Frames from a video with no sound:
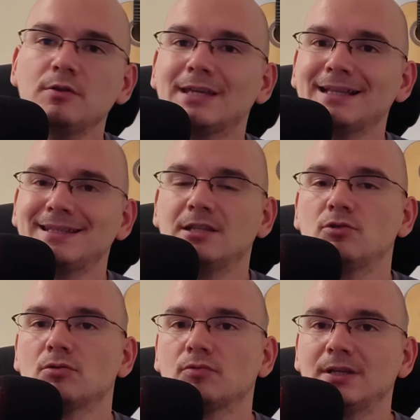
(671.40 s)
when you
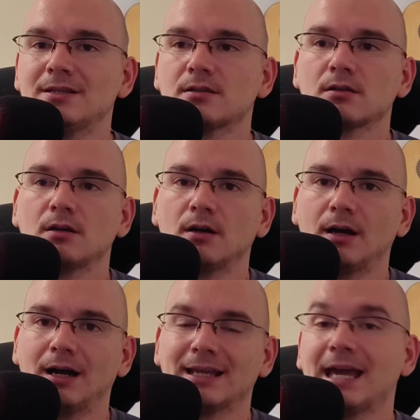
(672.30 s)
get into Greece,
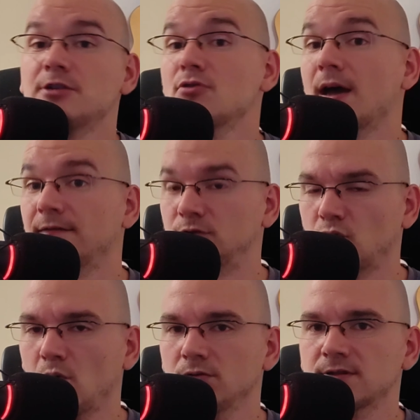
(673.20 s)
again, you
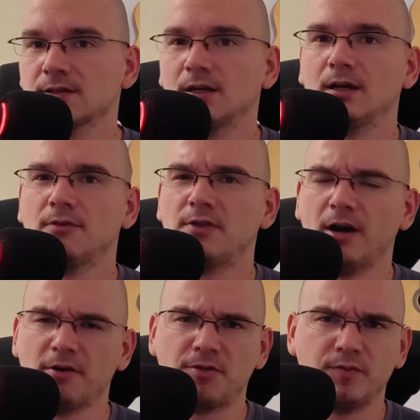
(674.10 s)
have tolls.
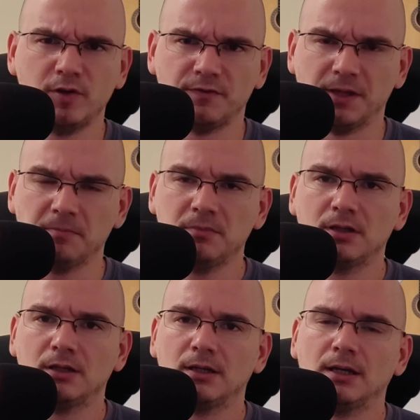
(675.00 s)
There are 3 of
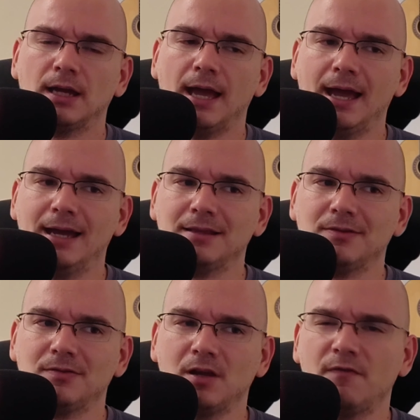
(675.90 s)
them,
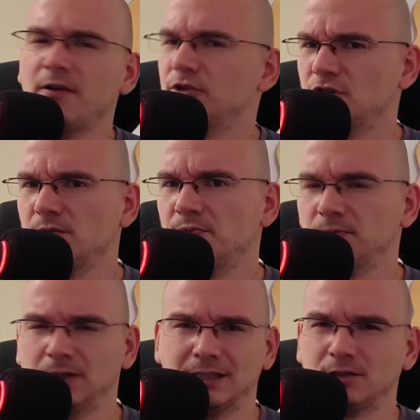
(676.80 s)
and they're very
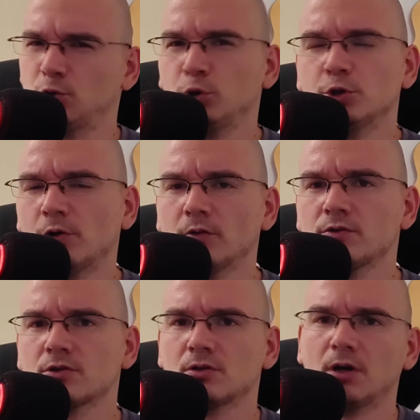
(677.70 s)
cheap, like
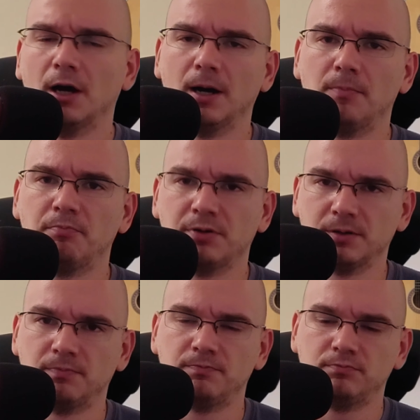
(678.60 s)
€2
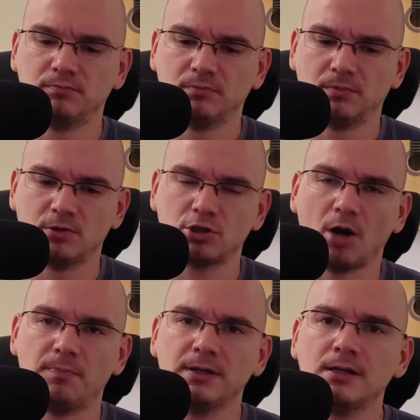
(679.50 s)
per
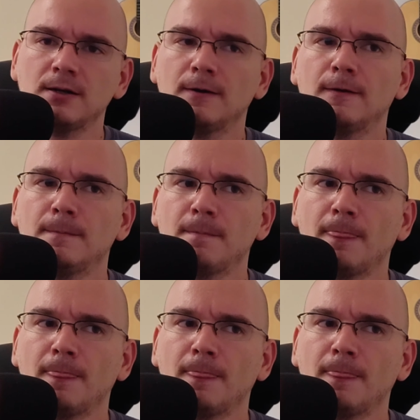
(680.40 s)
stopping.